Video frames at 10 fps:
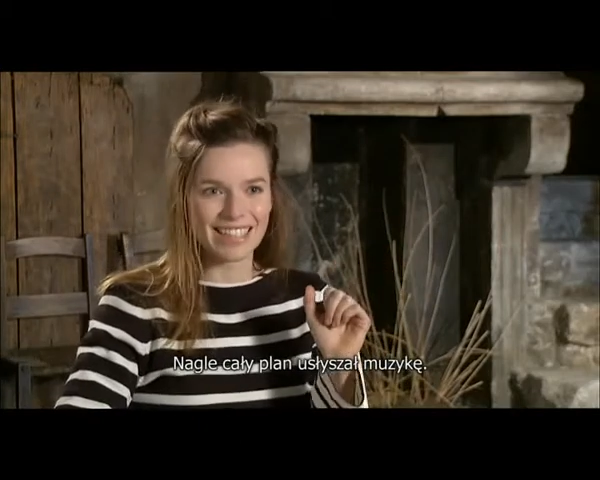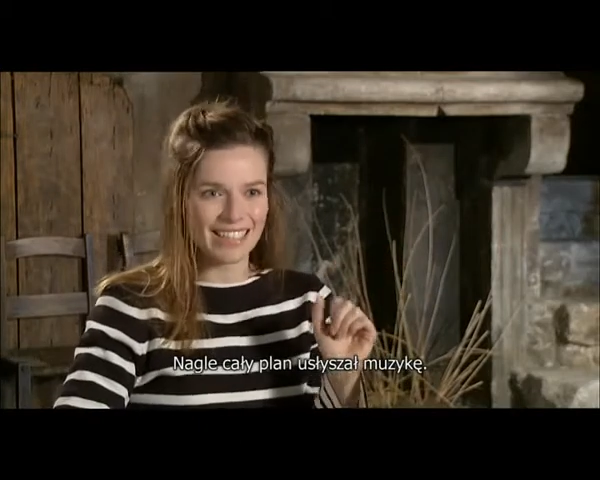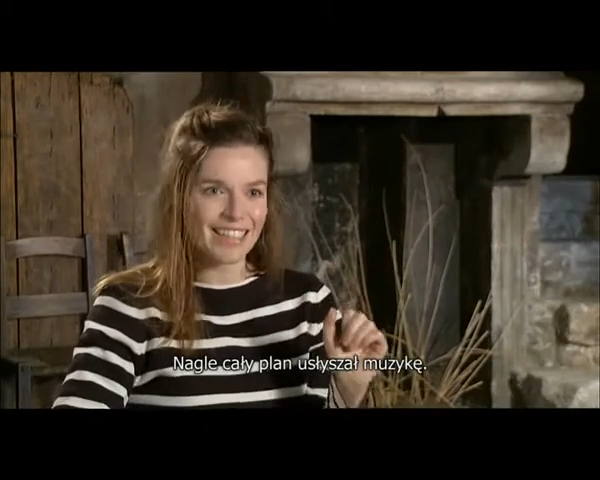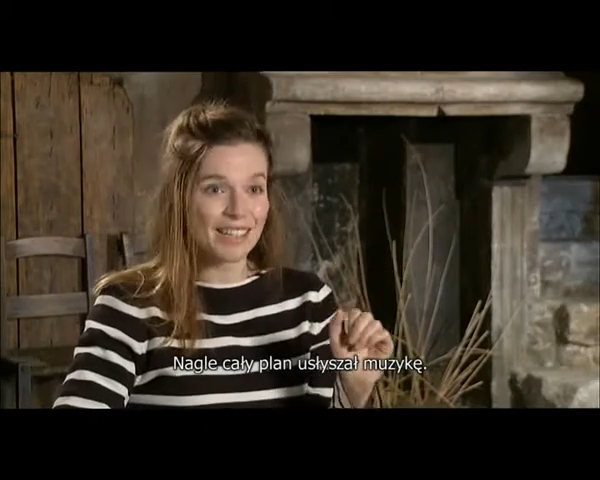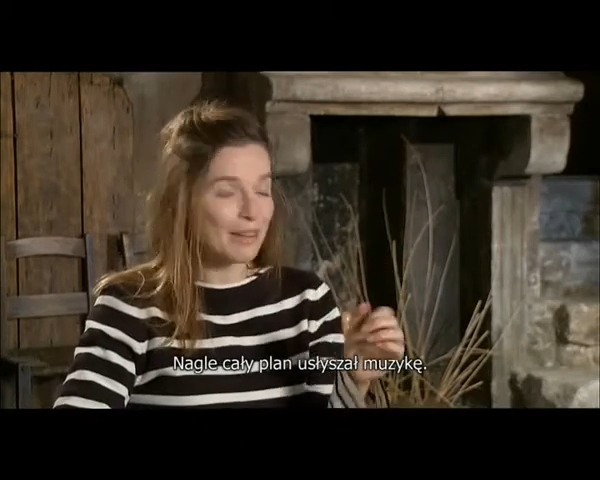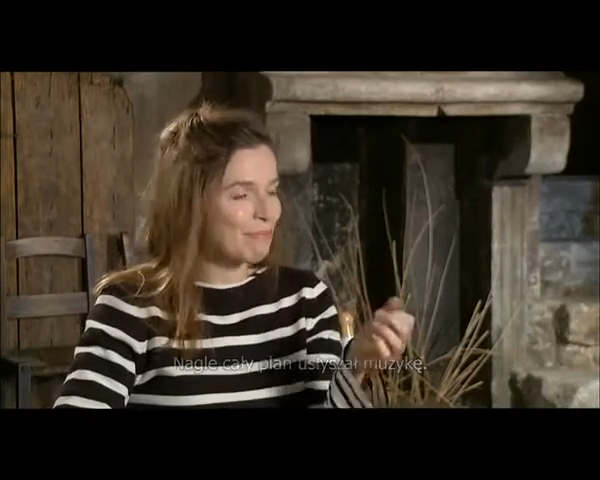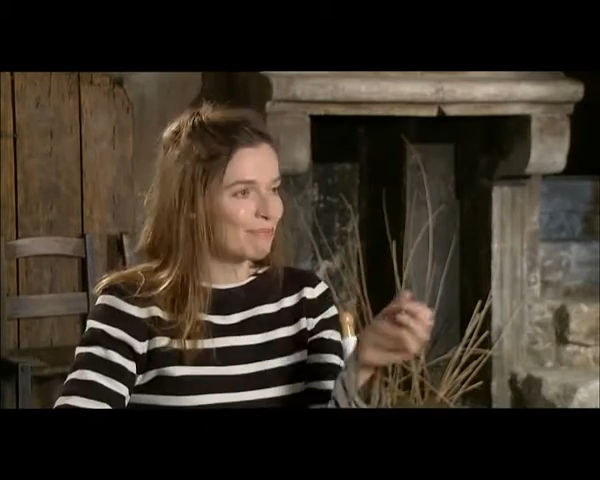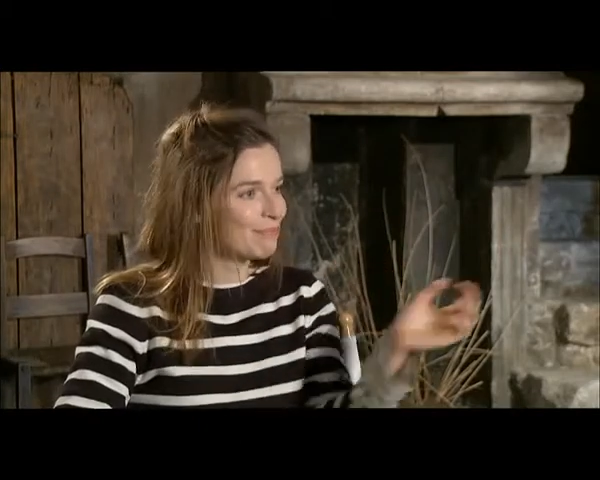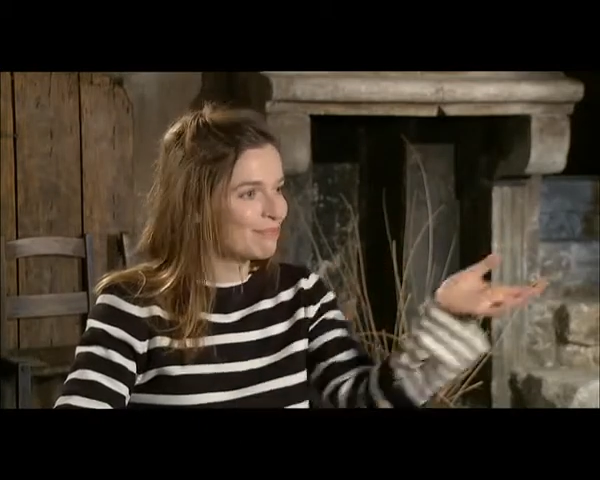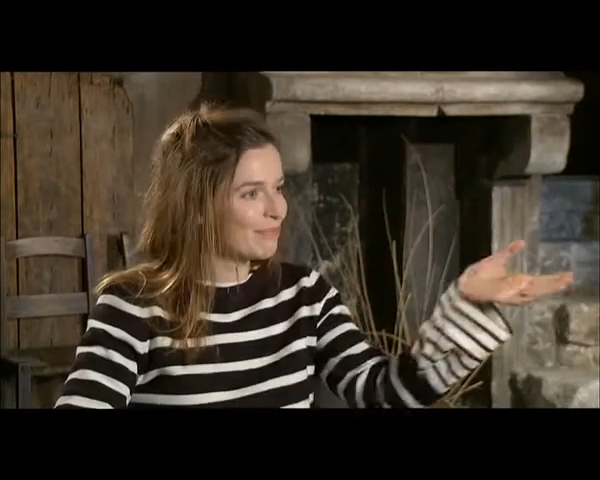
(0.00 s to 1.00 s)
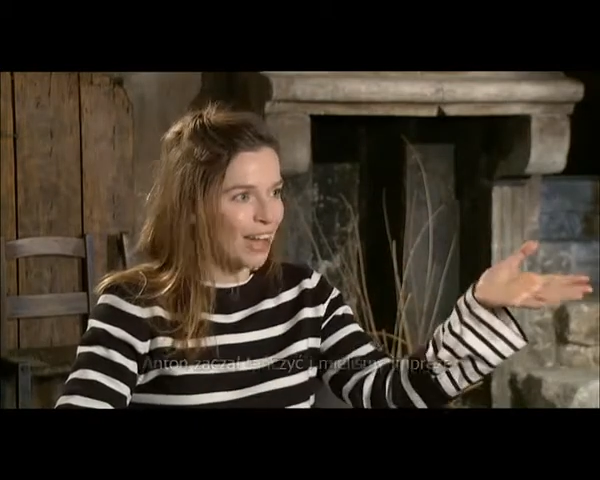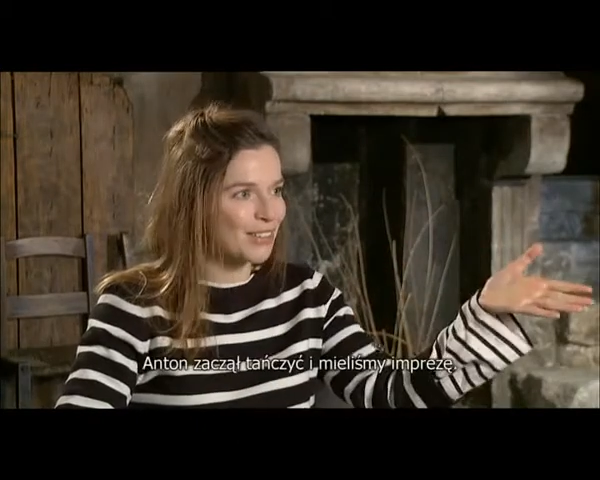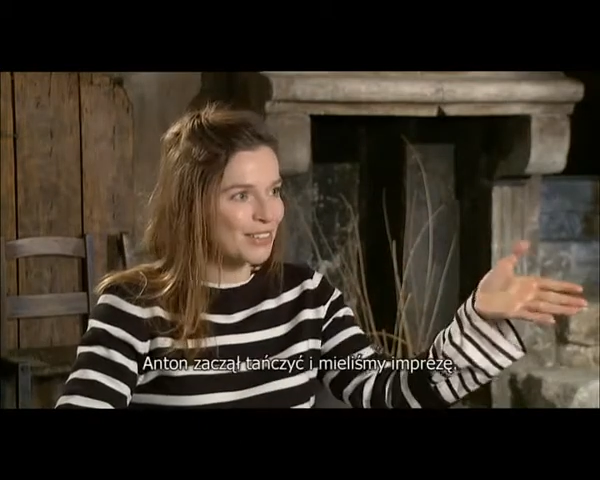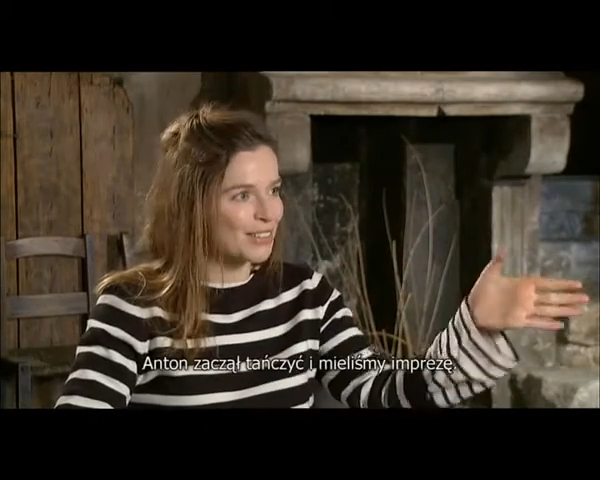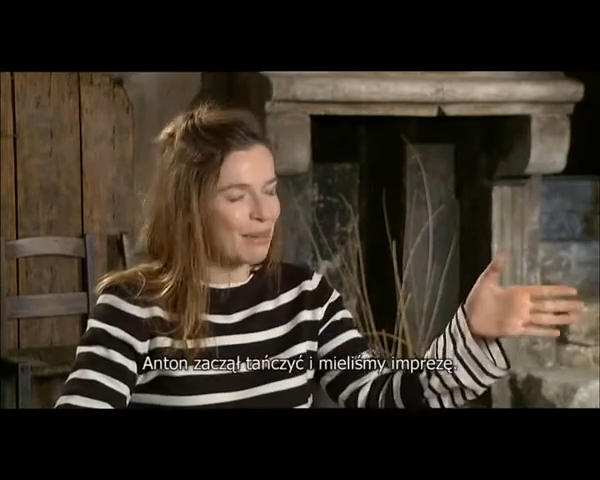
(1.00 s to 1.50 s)
And then uh,
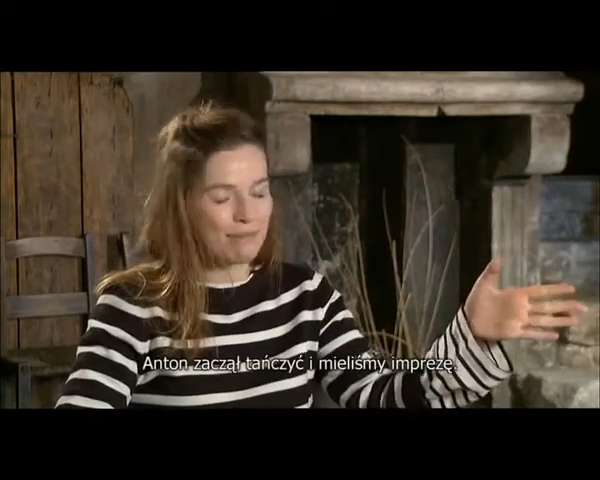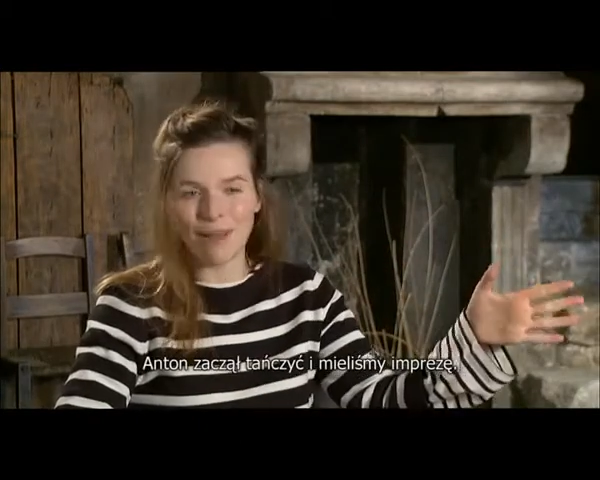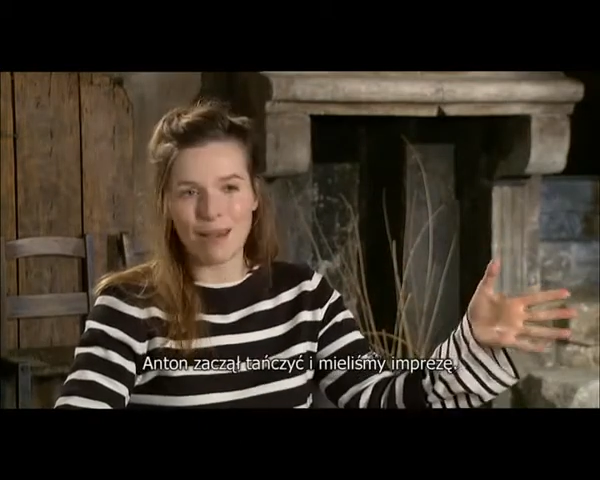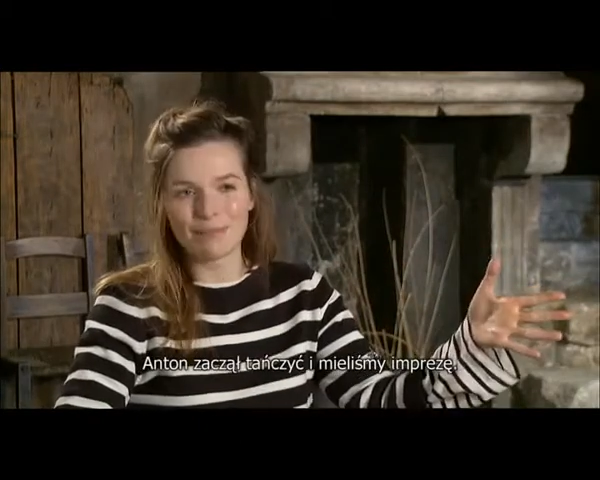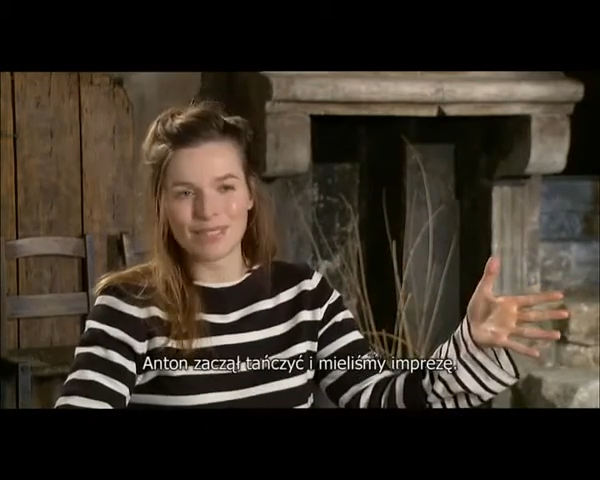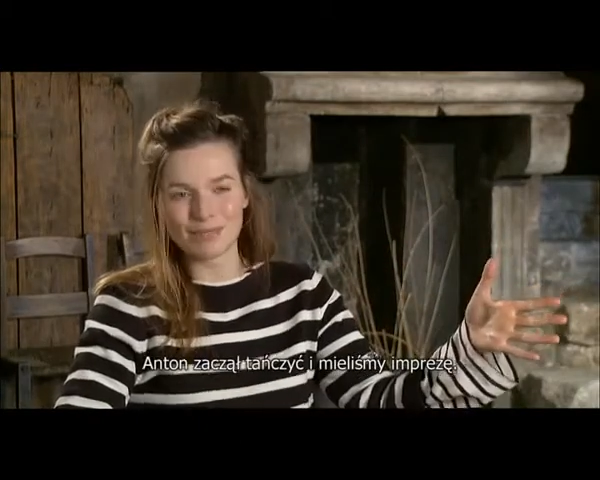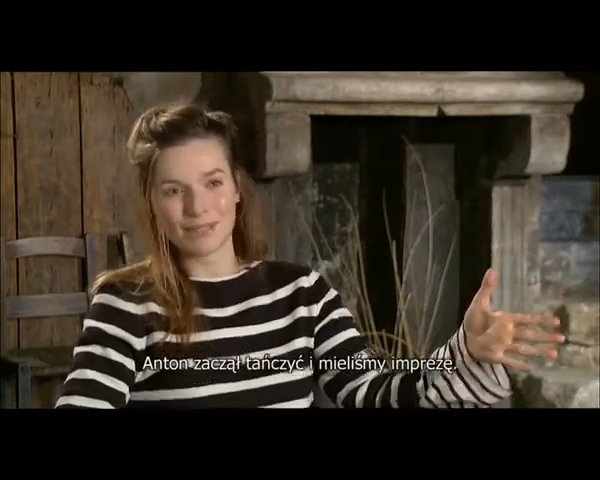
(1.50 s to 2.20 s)
Anton ha happened to